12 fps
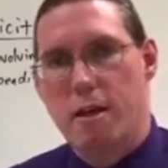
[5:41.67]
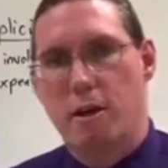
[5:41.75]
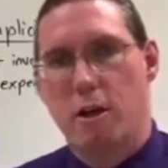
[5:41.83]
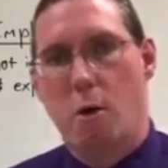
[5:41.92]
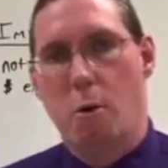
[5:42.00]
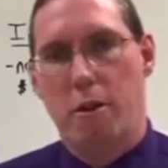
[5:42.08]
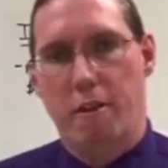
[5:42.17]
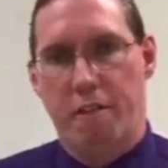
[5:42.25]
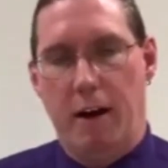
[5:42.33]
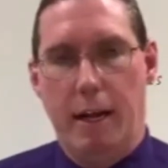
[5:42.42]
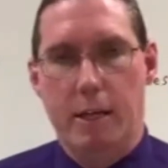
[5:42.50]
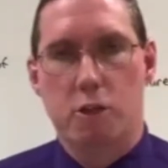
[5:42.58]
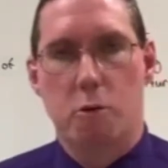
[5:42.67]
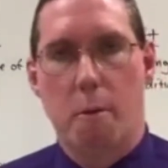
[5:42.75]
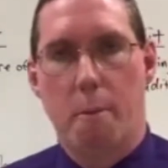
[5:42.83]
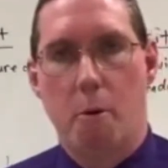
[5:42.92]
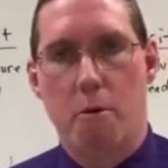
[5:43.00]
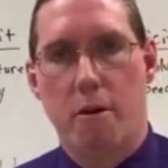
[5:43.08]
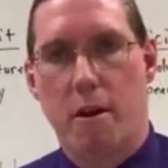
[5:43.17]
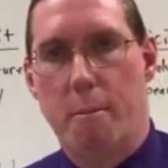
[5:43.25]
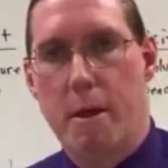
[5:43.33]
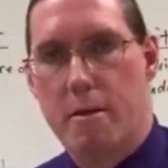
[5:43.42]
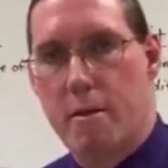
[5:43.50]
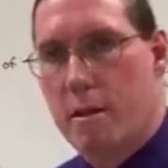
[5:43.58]
that go on the financial reports in a
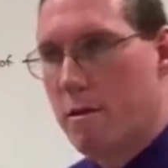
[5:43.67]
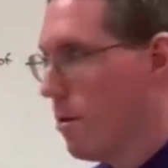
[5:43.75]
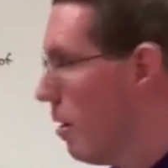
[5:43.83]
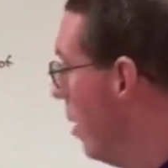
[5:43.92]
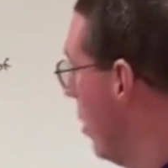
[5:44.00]
business